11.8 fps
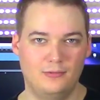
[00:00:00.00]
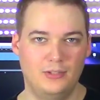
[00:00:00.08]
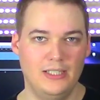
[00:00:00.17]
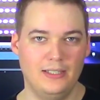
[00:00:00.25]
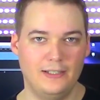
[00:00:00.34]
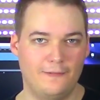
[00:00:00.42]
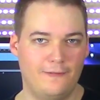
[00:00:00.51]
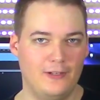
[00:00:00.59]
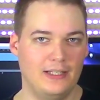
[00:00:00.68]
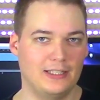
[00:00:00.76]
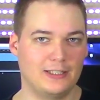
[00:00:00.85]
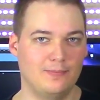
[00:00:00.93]
really
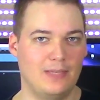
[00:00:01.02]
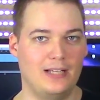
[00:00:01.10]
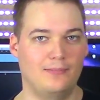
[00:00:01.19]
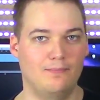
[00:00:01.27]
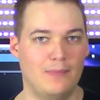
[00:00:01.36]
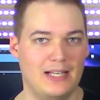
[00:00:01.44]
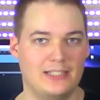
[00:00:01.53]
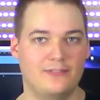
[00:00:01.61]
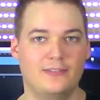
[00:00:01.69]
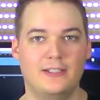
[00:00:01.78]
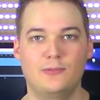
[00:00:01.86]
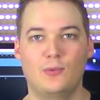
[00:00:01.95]
feel its
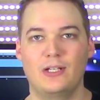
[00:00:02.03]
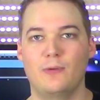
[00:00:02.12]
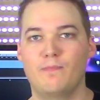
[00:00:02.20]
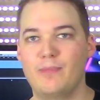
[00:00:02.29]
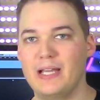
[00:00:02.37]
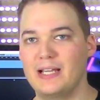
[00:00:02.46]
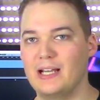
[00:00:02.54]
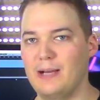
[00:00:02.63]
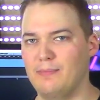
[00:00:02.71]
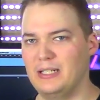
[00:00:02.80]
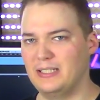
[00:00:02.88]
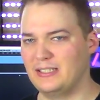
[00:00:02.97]
massiveness when you pick it
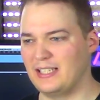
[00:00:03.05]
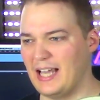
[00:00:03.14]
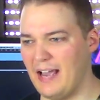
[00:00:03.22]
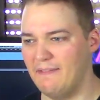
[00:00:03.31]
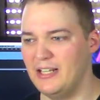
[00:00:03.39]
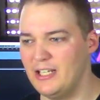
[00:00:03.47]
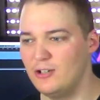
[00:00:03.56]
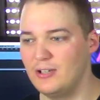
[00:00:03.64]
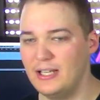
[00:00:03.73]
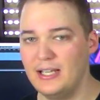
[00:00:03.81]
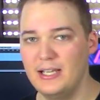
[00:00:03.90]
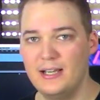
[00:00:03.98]
up. It's heavy
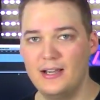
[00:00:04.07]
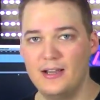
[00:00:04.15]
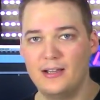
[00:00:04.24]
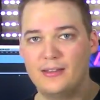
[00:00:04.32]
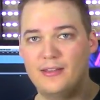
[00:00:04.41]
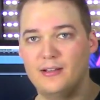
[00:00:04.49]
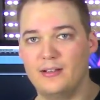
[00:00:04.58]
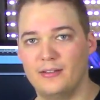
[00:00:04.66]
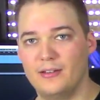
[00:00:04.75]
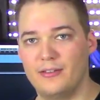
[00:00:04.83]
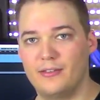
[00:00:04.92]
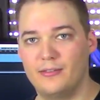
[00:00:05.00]
duty. The